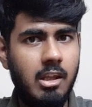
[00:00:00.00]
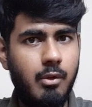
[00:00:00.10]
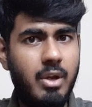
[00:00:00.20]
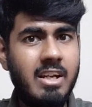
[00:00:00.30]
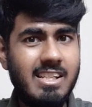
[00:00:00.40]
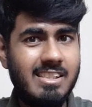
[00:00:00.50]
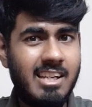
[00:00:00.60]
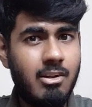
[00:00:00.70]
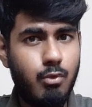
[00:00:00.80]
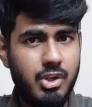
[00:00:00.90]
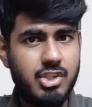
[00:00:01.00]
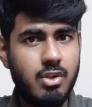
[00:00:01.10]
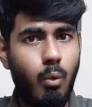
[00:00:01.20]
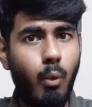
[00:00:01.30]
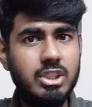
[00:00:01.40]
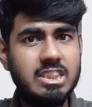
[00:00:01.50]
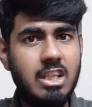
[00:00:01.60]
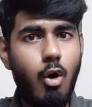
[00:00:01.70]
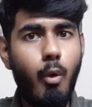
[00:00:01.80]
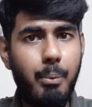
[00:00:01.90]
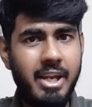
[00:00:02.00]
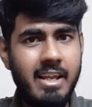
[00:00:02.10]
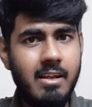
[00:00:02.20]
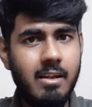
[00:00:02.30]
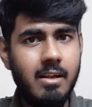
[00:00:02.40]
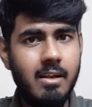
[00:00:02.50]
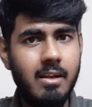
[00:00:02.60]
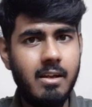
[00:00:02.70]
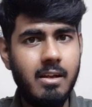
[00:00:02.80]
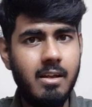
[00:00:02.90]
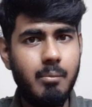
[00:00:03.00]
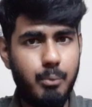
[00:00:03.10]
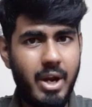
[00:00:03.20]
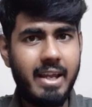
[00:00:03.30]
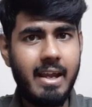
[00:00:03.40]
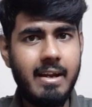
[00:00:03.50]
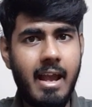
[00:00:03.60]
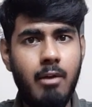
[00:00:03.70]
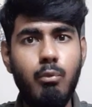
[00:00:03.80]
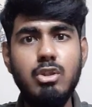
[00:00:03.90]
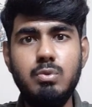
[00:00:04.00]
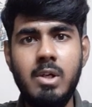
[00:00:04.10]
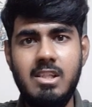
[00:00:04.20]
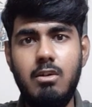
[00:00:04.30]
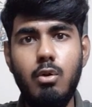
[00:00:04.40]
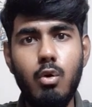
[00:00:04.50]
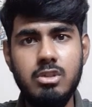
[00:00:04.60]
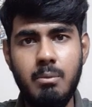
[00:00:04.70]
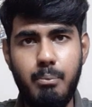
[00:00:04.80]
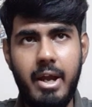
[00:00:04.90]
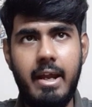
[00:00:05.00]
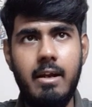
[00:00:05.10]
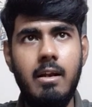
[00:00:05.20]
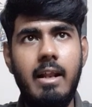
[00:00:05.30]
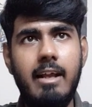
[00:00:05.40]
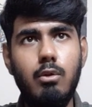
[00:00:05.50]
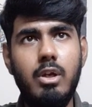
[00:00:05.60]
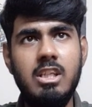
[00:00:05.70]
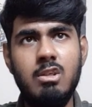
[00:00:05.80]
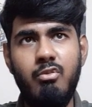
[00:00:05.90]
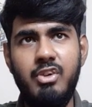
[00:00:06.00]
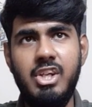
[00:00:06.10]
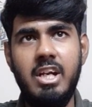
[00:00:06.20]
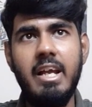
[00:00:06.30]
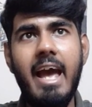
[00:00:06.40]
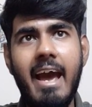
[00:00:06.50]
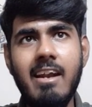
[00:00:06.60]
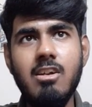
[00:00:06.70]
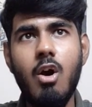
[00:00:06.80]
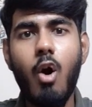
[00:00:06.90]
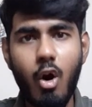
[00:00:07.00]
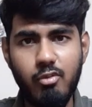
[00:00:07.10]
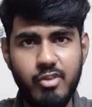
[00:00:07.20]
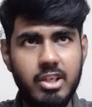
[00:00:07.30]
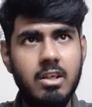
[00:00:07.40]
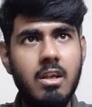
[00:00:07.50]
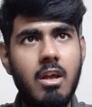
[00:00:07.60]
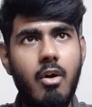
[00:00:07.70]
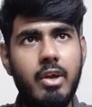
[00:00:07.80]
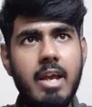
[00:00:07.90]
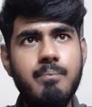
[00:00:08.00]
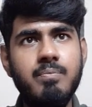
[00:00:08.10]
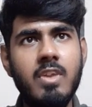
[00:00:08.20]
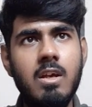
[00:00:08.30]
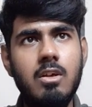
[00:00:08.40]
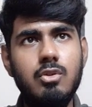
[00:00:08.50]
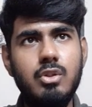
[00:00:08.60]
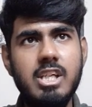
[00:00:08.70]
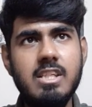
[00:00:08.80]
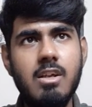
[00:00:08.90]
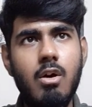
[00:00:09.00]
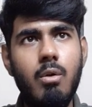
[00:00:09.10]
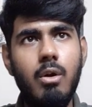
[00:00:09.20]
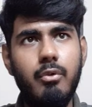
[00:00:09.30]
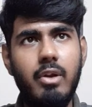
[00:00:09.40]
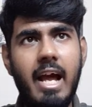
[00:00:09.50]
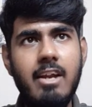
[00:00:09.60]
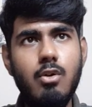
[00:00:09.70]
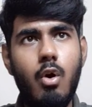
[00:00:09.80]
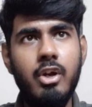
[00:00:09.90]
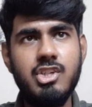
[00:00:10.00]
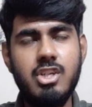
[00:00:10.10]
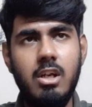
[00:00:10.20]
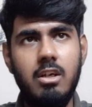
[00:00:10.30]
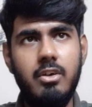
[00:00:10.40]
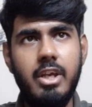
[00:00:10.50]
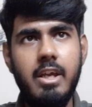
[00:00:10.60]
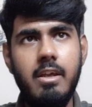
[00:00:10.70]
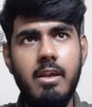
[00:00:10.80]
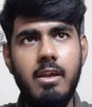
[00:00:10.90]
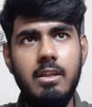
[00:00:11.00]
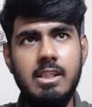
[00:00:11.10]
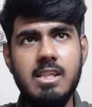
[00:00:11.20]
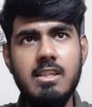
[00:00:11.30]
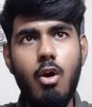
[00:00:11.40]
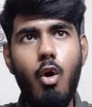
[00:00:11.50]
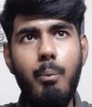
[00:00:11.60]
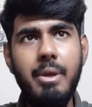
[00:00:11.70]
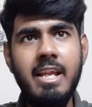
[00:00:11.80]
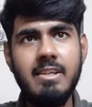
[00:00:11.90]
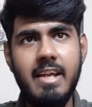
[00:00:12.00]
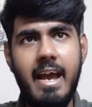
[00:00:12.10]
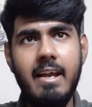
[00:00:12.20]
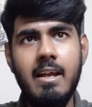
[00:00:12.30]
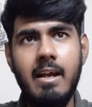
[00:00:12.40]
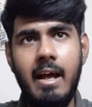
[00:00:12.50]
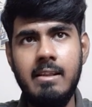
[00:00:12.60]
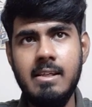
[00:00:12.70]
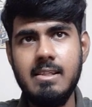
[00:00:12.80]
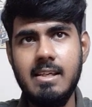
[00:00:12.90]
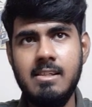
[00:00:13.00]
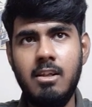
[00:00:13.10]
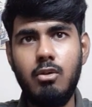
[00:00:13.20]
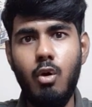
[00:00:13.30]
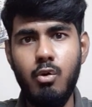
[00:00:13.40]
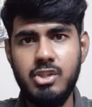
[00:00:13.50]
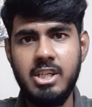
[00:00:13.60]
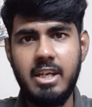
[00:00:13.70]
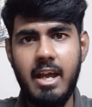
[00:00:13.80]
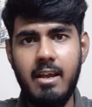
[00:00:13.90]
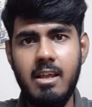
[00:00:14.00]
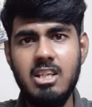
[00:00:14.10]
You can distinguish which is the opening bracket and which one is the closing bracket. Like look at this over here. And hover. Okay. So this light orange color, okay, this is the opening tag and this is the closing tag.